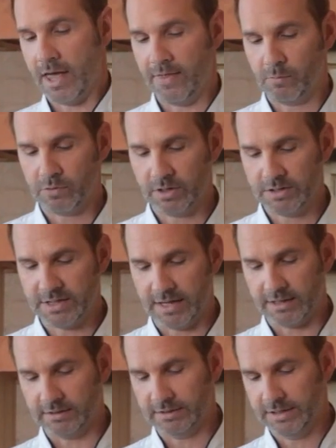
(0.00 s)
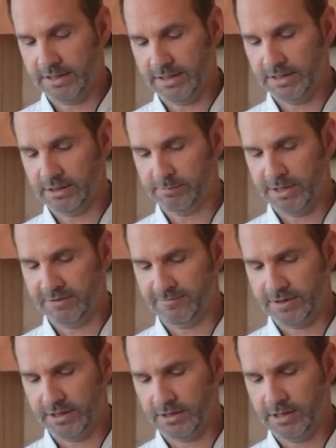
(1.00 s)
And then we're gonna take a little bit of
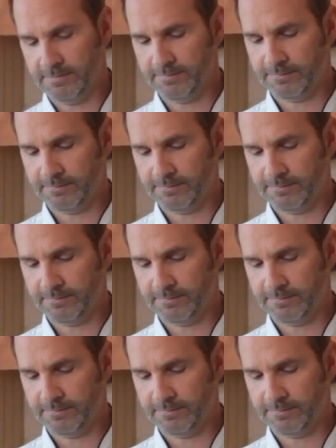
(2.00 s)
vanilla.